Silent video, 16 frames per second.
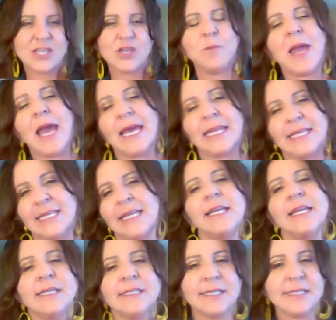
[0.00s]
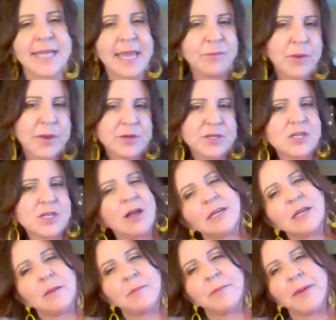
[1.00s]
you, Patty. Today we are
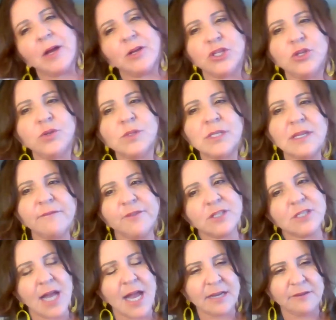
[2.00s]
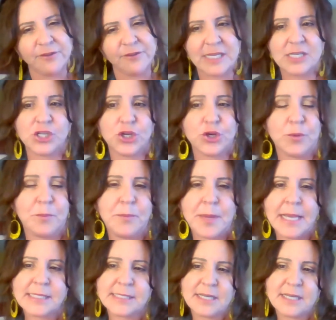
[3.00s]
talking about using photography to your
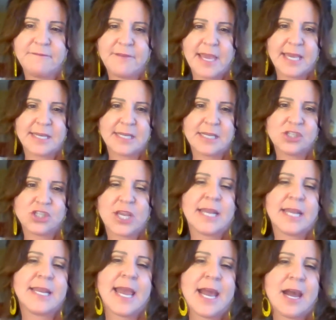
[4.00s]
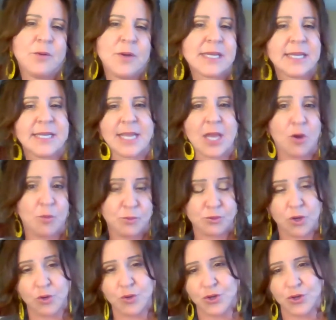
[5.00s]
best advantage and how it can help
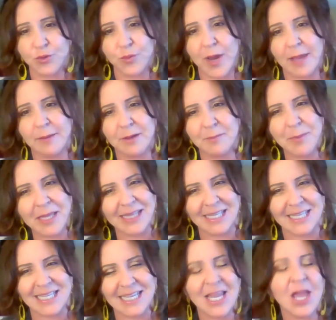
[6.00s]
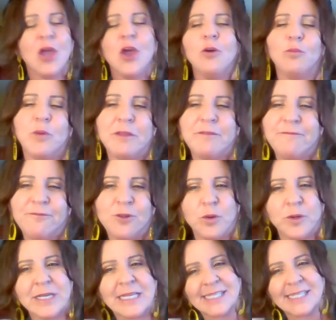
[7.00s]
grow your credibility with
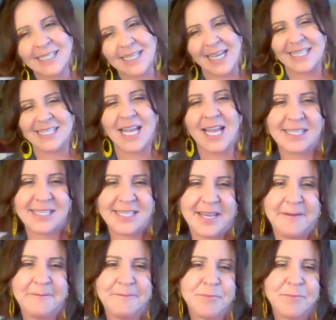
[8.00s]
Florence Catania.